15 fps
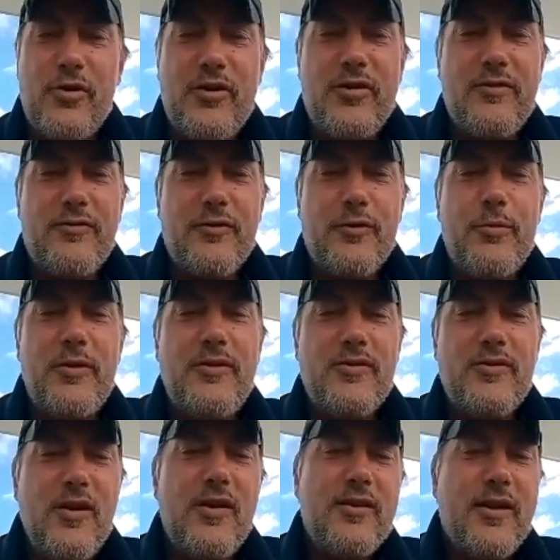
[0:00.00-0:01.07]
in the Philippines,
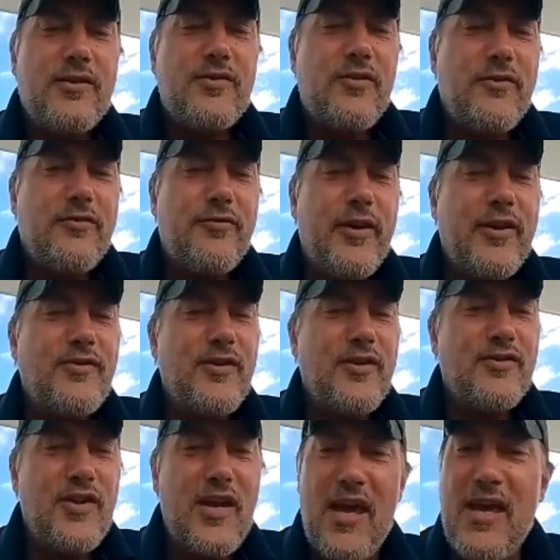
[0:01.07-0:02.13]
that's our phrase.
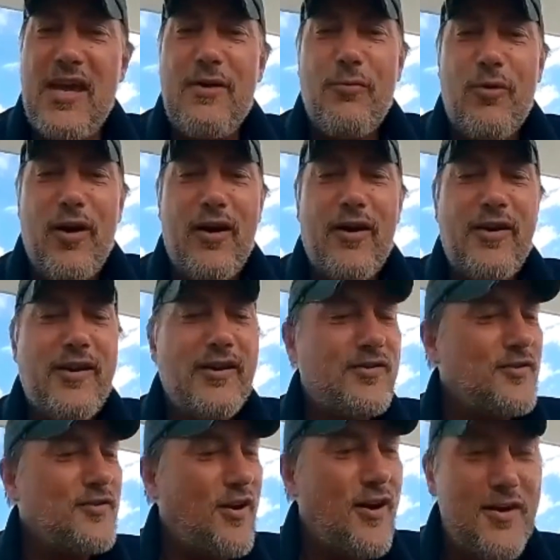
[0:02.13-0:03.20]
It's haywire.
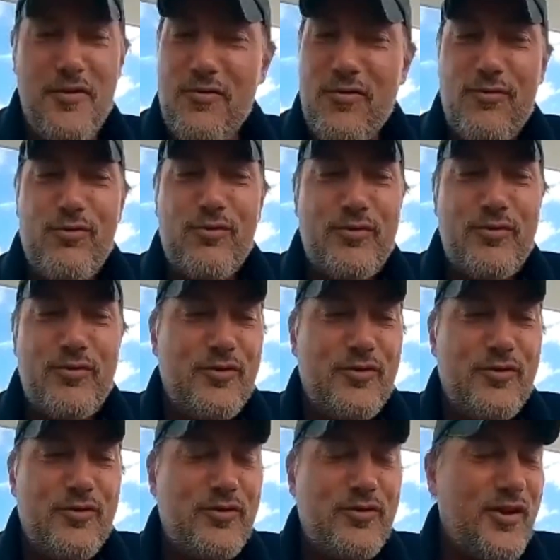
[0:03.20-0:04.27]
It's not normal. You're
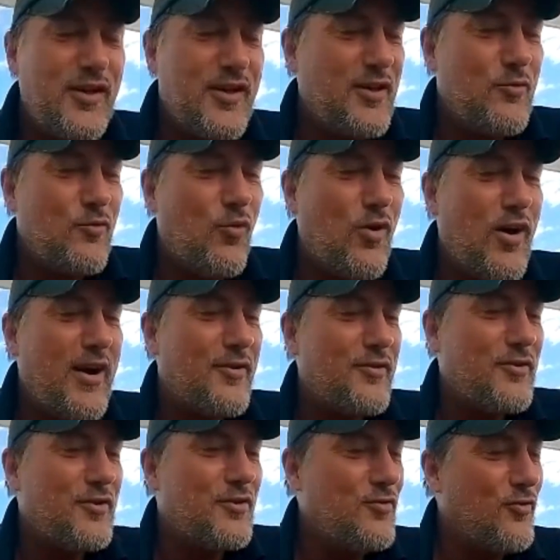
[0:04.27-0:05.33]
taking wire that you
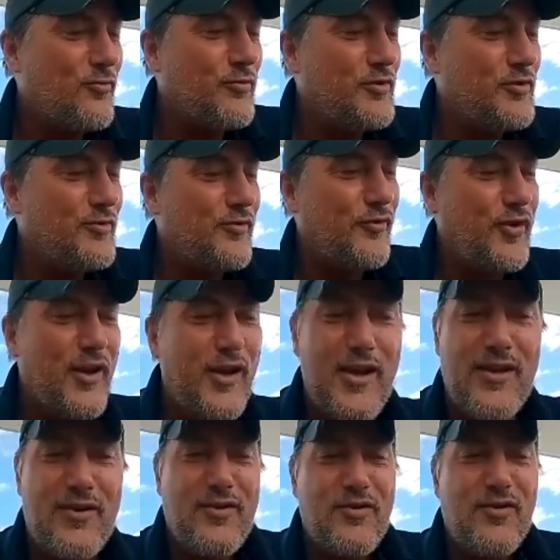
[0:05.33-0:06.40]
normally use for hay and
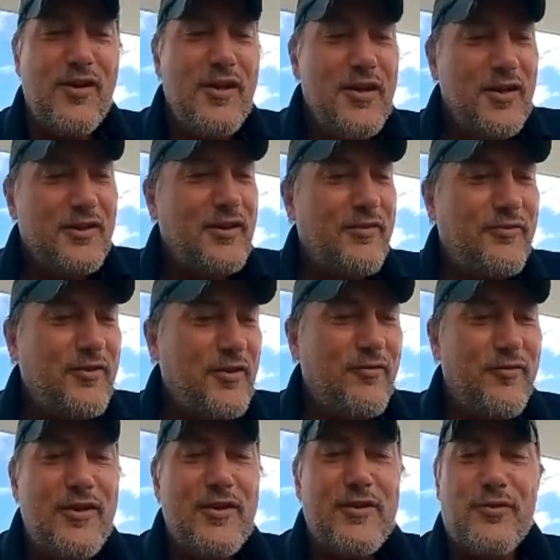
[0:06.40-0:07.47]
you're lifting
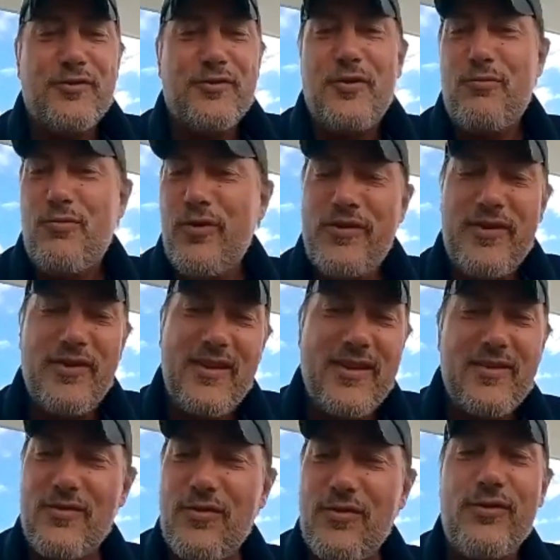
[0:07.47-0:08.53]
vehicles up with it. Like
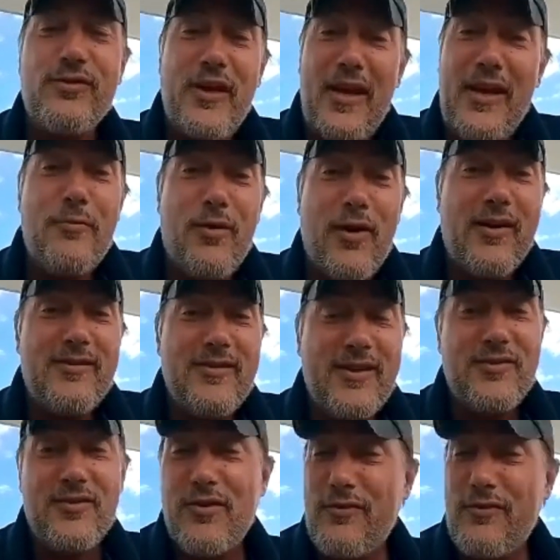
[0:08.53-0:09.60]
it's called haywire.
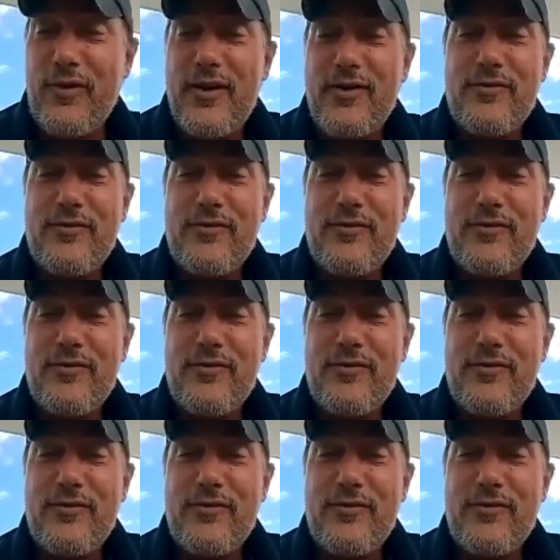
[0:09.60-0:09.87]
That's our phrase,